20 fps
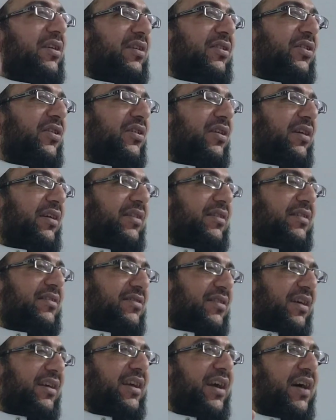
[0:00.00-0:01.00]
earth is
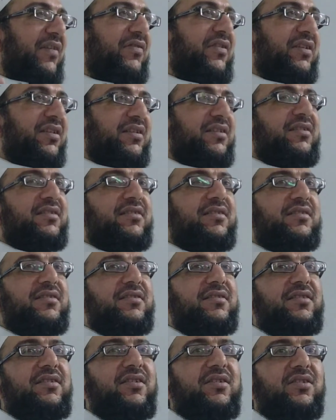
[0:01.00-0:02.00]
like heaven.
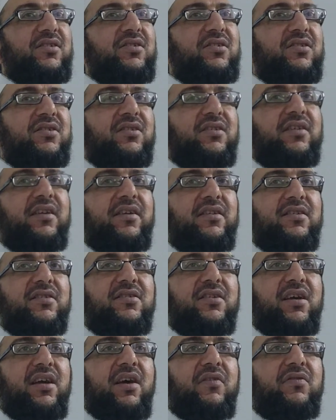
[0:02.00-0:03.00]
You know, your earth is like
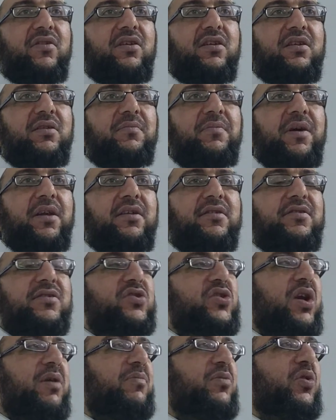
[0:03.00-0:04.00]
heaven. But it's a
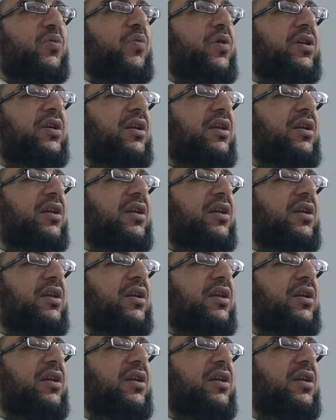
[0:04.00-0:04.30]
shame no one can even